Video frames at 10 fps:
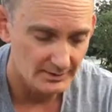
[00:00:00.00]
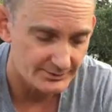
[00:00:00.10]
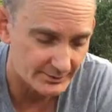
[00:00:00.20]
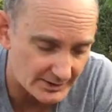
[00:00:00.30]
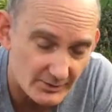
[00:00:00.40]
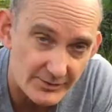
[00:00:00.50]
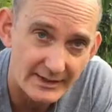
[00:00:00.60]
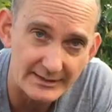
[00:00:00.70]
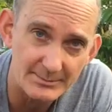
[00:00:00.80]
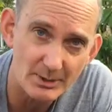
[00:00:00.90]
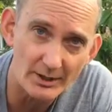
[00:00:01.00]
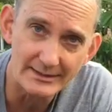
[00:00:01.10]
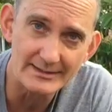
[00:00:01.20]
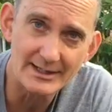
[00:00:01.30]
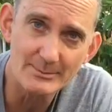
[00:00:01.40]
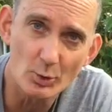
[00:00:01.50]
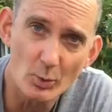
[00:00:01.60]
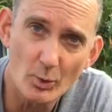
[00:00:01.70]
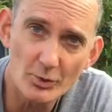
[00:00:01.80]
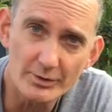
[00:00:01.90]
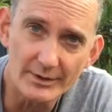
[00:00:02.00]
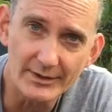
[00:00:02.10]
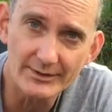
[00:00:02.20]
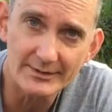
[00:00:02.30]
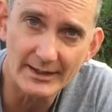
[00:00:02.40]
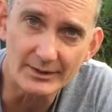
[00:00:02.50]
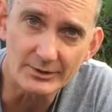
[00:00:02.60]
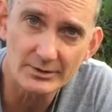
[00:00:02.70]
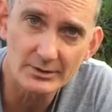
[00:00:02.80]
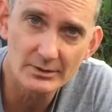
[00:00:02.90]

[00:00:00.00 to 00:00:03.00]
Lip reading: So I don't think this plant needs any more water at this stage.